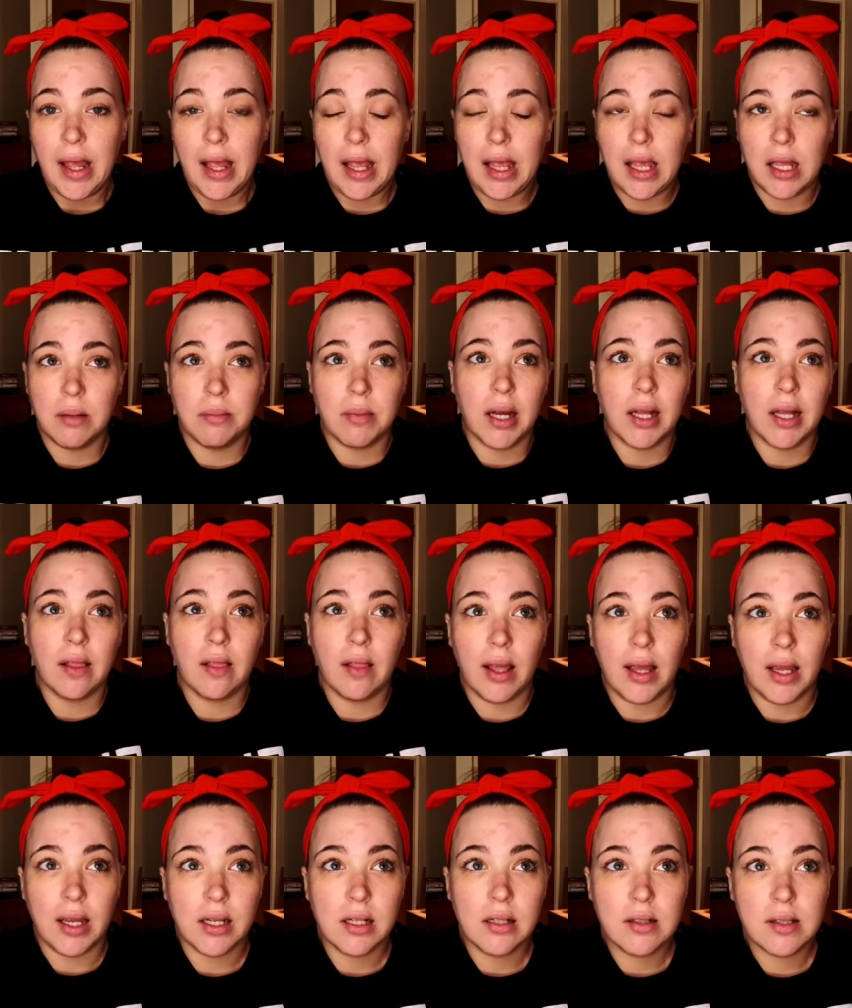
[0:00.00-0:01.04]
and my
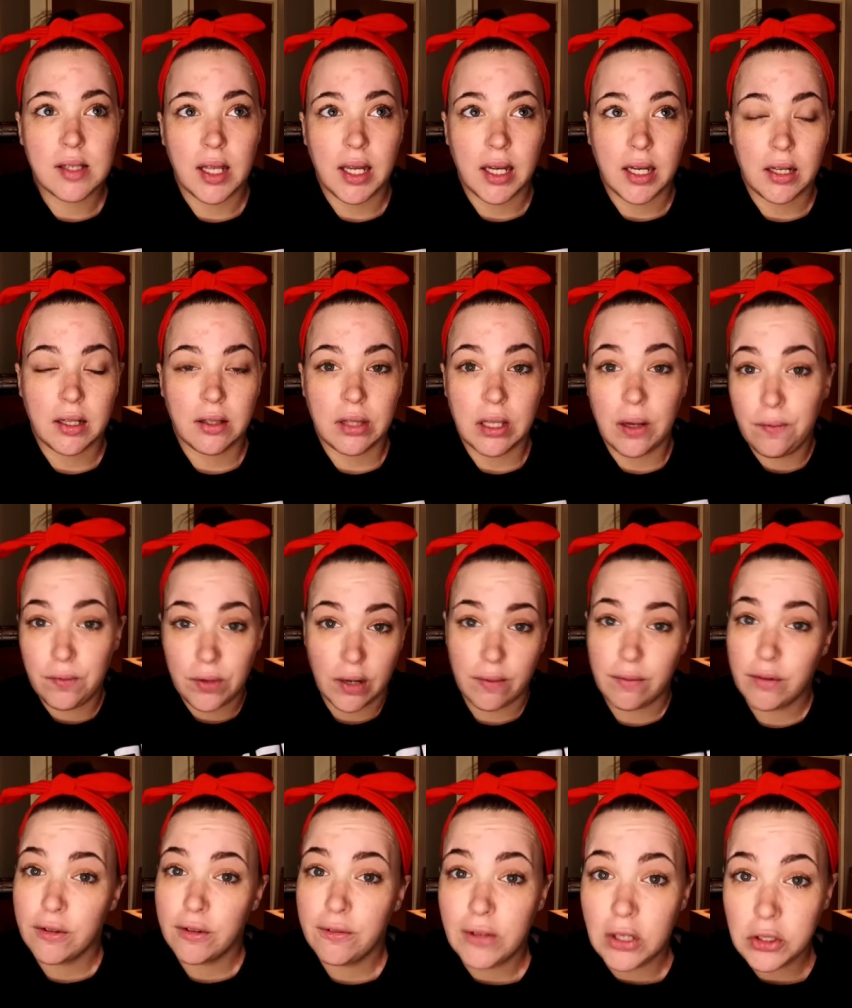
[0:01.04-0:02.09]
legs, like, they've
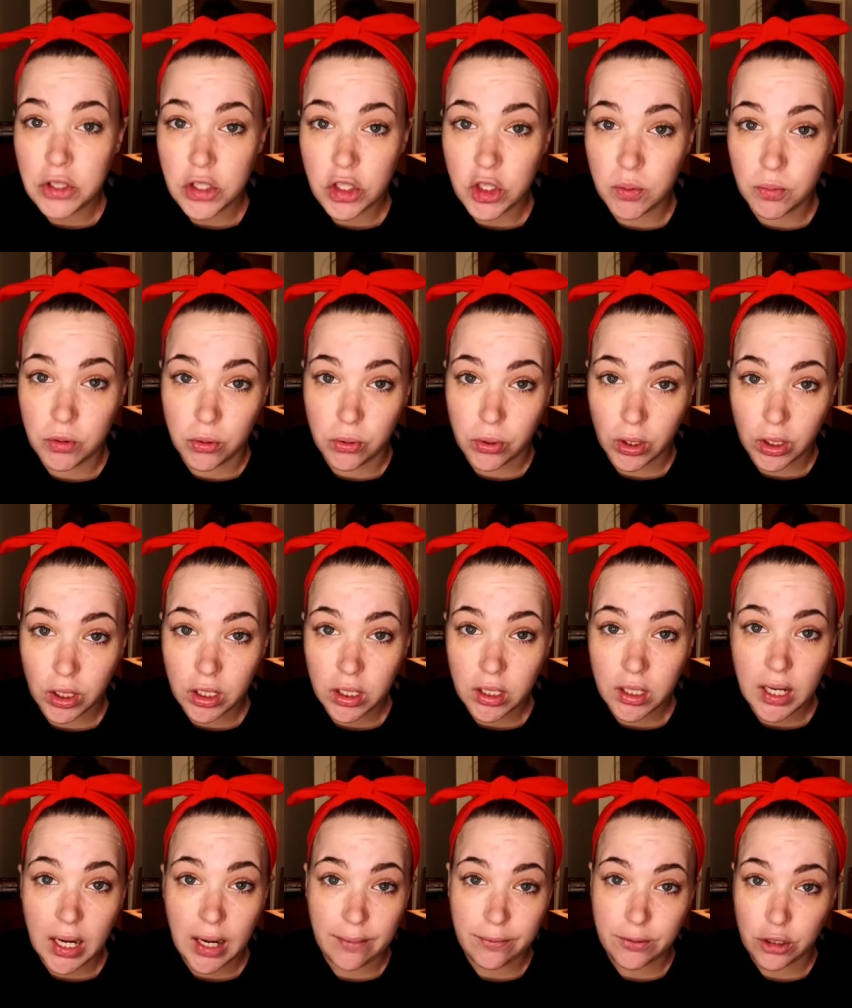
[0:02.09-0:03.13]
never felt smoother
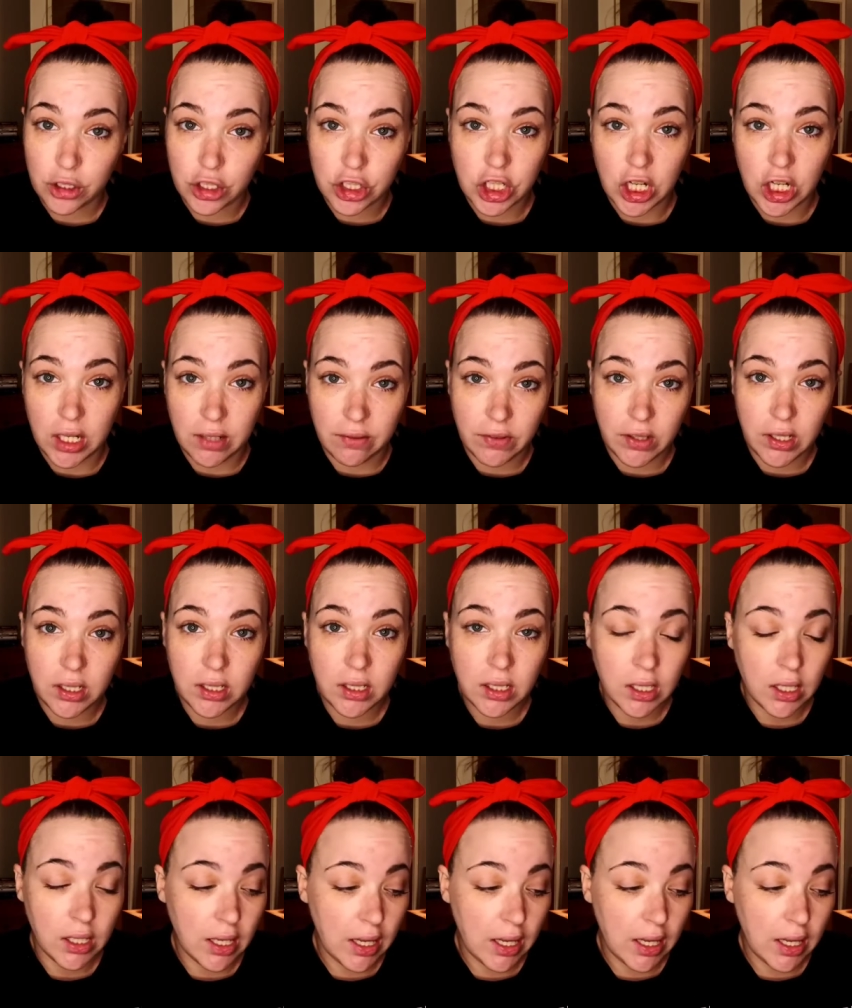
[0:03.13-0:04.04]
after shaving